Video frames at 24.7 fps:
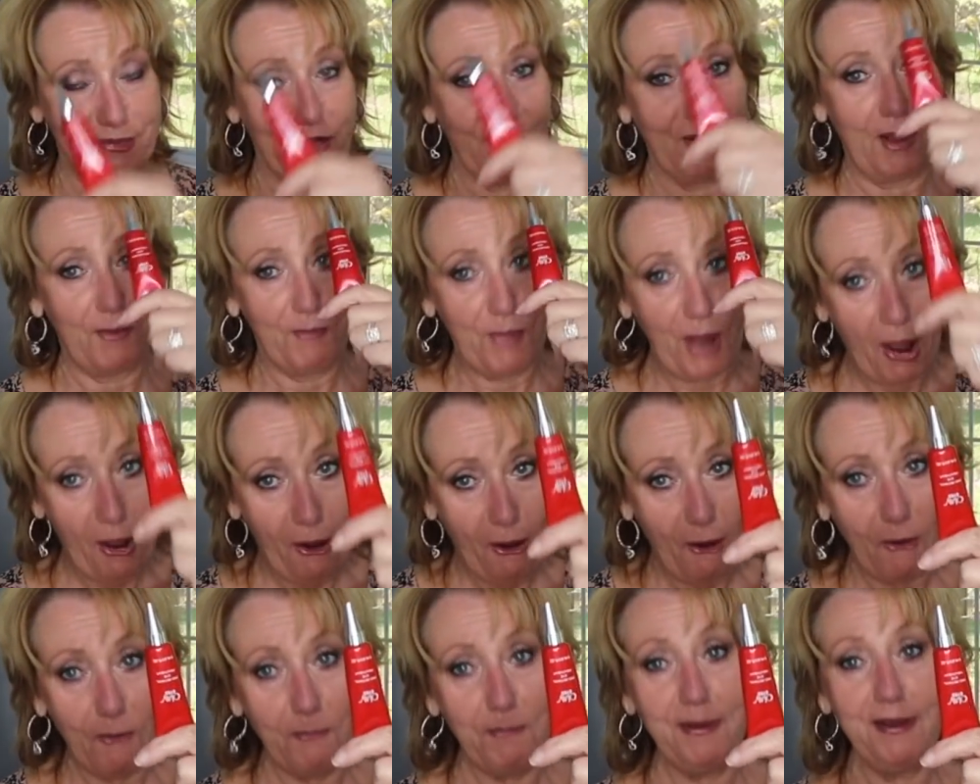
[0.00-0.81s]
So I'm
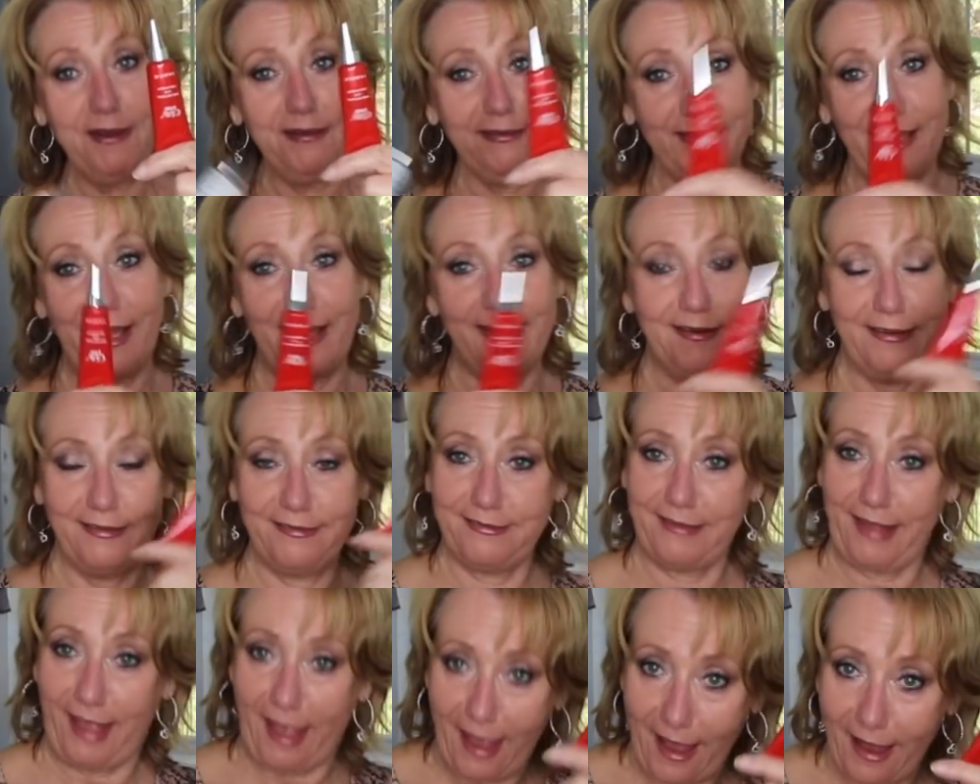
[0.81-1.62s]
hoping that
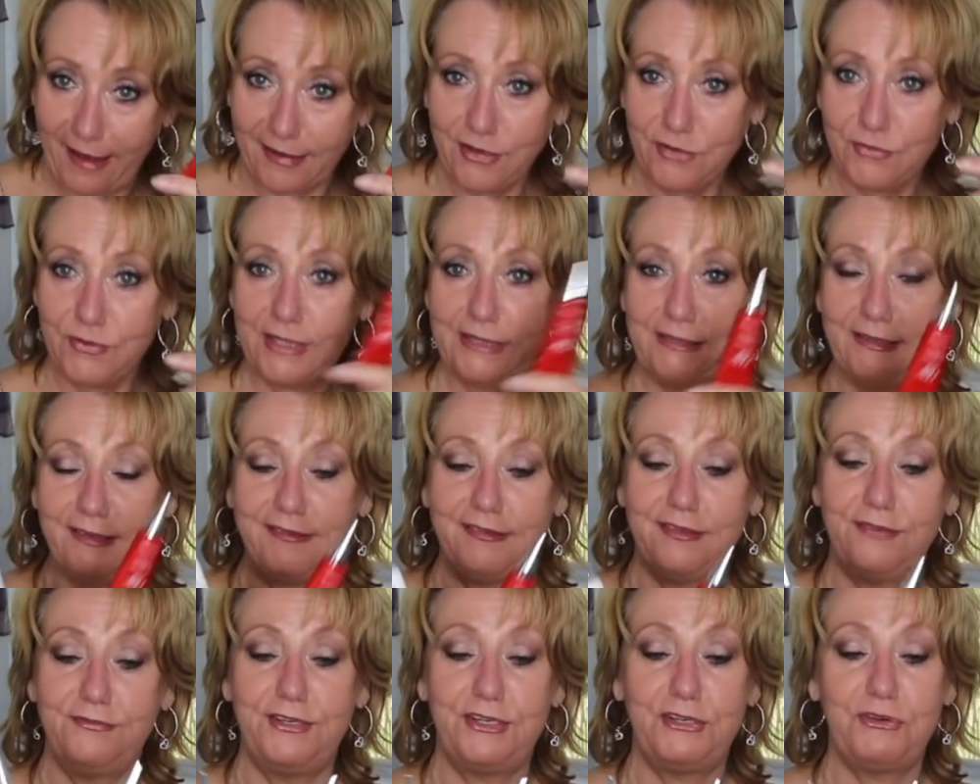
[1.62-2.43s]
it's accurate
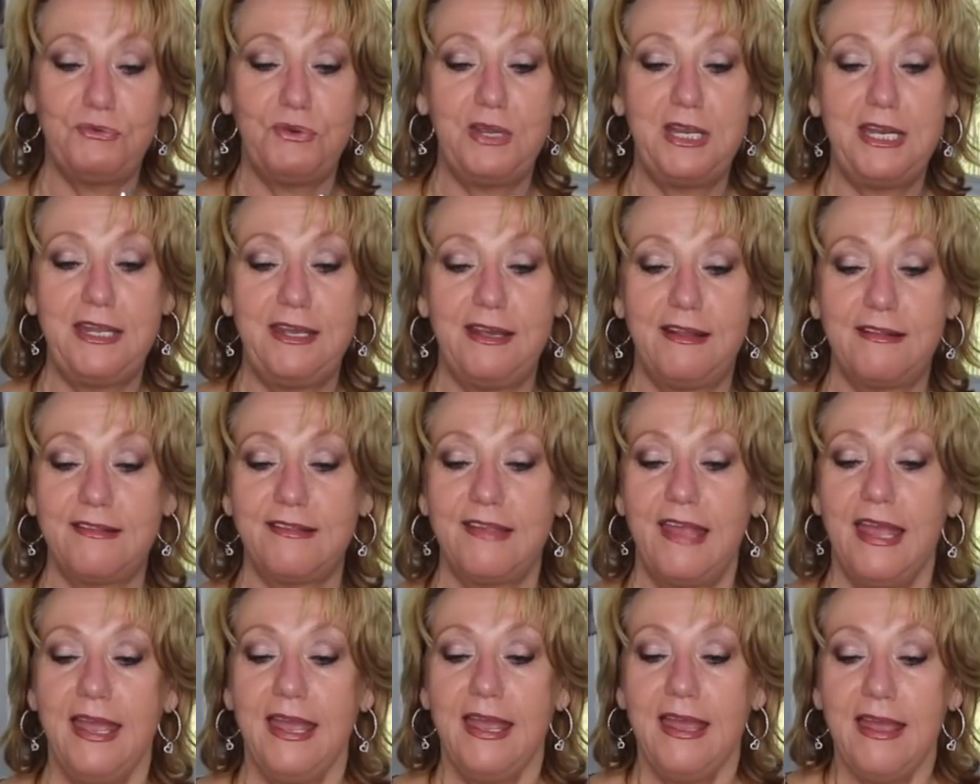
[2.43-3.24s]
list of ingredients.